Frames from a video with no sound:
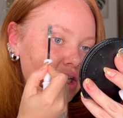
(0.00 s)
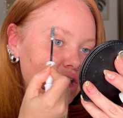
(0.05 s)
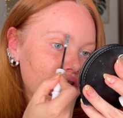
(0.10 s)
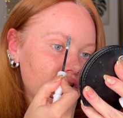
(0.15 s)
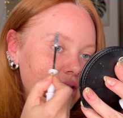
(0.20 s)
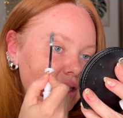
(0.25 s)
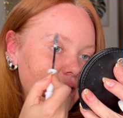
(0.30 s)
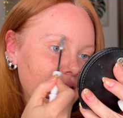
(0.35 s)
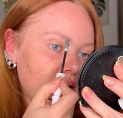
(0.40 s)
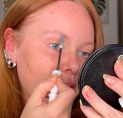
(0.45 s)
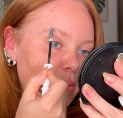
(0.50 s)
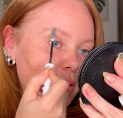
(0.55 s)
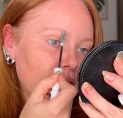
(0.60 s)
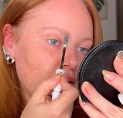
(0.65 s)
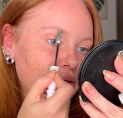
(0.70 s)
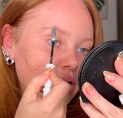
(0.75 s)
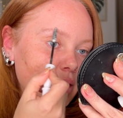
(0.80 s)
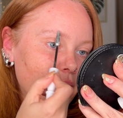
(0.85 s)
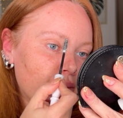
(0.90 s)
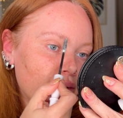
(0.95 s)
just kind of
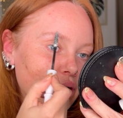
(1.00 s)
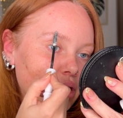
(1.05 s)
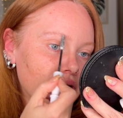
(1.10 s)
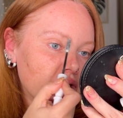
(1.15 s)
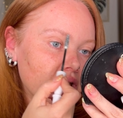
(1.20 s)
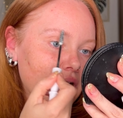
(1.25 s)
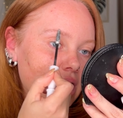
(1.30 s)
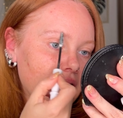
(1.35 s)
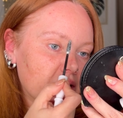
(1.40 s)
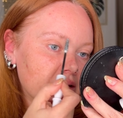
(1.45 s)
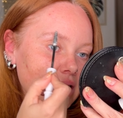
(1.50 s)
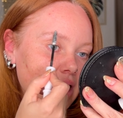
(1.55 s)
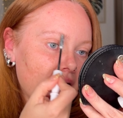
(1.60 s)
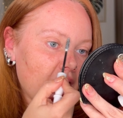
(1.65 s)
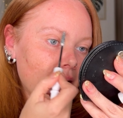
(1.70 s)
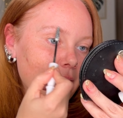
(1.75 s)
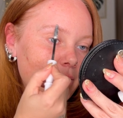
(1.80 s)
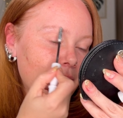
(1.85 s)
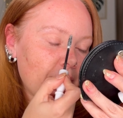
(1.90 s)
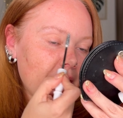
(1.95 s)
build the product
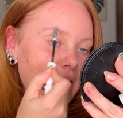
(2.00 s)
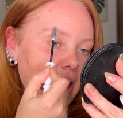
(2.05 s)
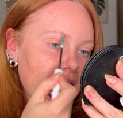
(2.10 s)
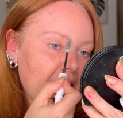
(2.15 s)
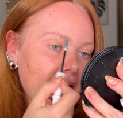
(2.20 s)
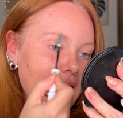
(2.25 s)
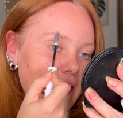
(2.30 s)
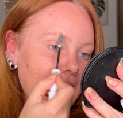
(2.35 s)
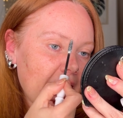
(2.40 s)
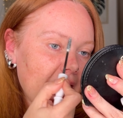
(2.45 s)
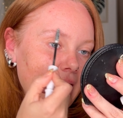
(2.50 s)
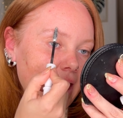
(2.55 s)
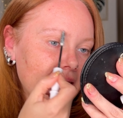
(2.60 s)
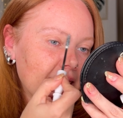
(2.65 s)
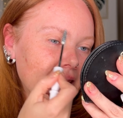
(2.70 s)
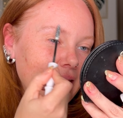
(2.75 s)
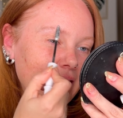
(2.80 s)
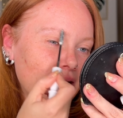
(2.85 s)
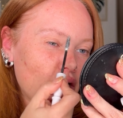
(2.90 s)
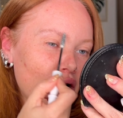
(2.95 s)
up
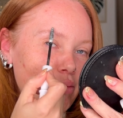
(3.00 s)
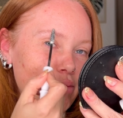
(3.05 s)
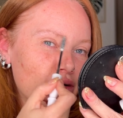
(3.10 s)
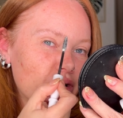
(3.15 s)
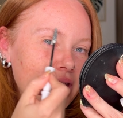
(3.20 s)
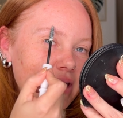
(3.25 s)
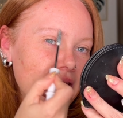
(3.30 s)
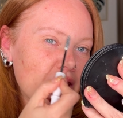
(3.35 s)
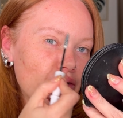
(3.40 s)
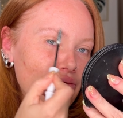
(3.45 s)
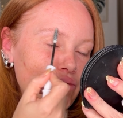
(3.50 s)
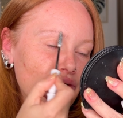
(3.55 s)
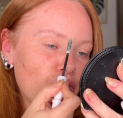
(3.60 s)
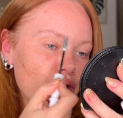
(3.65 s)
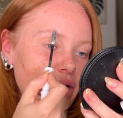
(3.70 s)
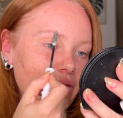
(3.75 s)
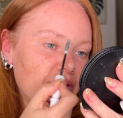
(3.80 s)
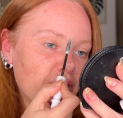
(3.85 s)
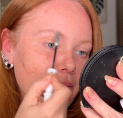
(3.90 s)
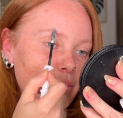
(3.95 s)
like almost in the root
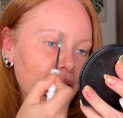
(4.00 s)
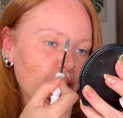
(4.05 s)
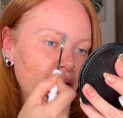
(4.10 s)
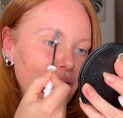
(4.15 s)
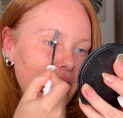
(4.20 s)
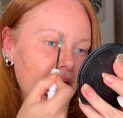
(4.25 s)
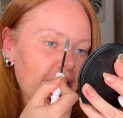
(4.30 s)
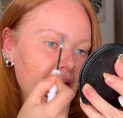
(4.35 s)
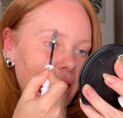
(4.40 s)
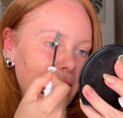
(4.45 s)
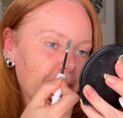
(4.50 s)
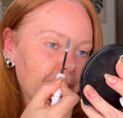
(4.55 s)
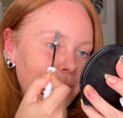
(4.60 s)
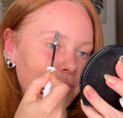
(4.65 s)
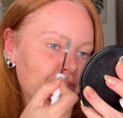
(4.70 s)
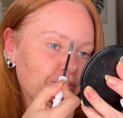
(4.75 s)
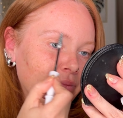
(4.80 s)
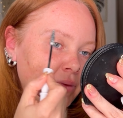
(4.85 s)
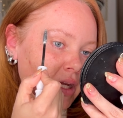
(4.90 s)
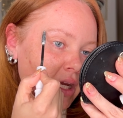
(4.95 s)
of the brow hair.
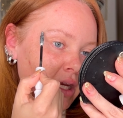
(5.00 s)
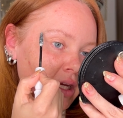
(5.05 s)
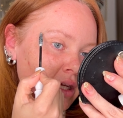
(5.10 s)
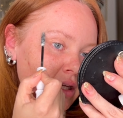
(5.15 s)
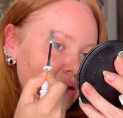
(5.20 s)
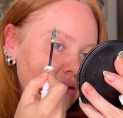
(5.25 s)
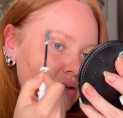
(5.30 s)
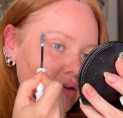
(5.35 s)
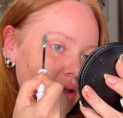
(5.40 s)
So